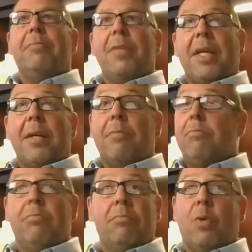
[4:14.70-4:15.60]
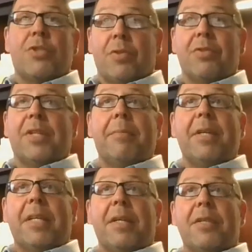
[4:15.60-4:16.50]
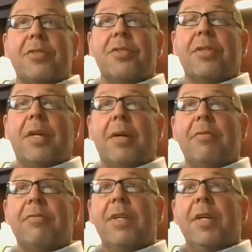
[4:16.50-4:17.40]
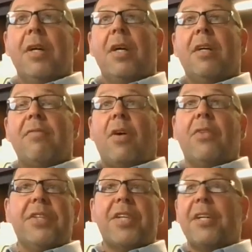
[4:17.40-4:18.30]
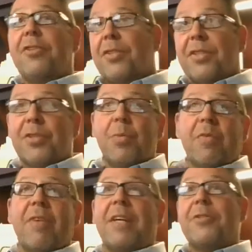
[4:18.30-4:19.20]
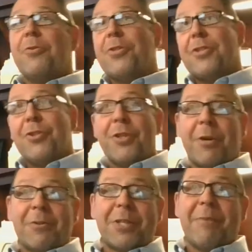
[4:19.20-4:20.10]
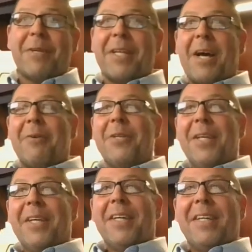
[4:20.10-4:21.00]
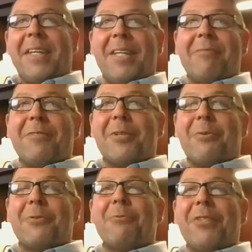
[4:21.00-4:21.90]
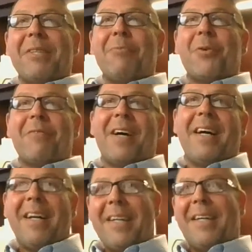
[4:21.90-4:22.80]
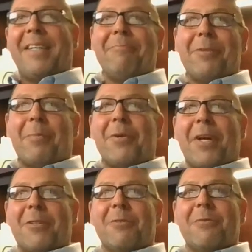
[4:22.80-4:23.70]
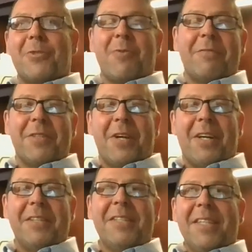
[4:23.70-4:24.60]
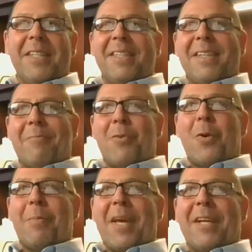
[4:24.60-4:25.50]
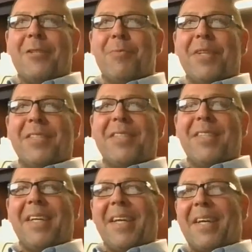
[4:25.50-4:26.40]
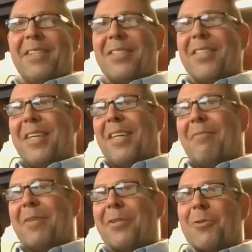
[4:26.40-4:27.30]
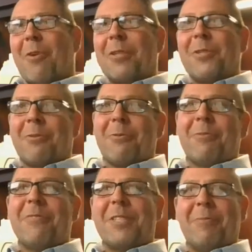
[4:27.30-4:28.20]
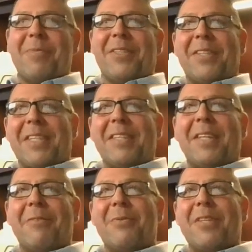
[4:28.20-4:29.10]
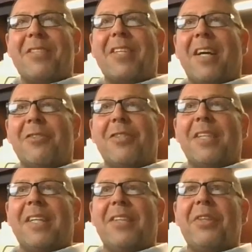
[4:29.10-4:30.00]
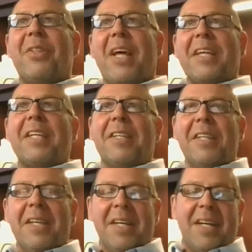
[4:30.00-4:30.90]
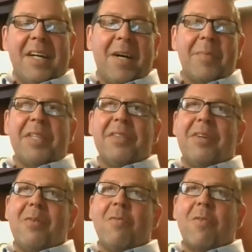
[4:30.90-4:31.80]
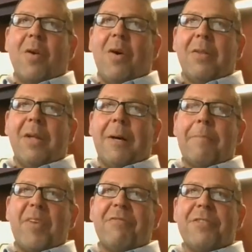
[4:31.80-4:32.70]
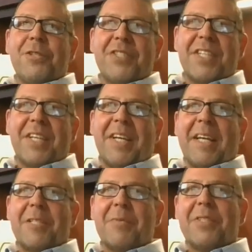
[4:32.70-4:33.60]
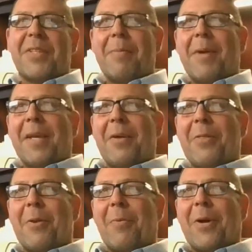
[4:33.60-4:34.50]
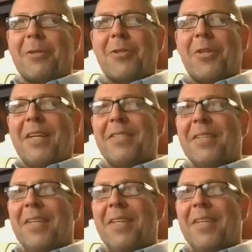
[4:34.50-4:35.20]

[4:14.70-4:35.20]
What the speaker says: and most certainly because of all the attention, the supervisors, engineers coming out. So it was really more of their production was driven on more management and construction crew visibility than it was actually on the lighting and the overall efficiency enhancements they made on their production lines.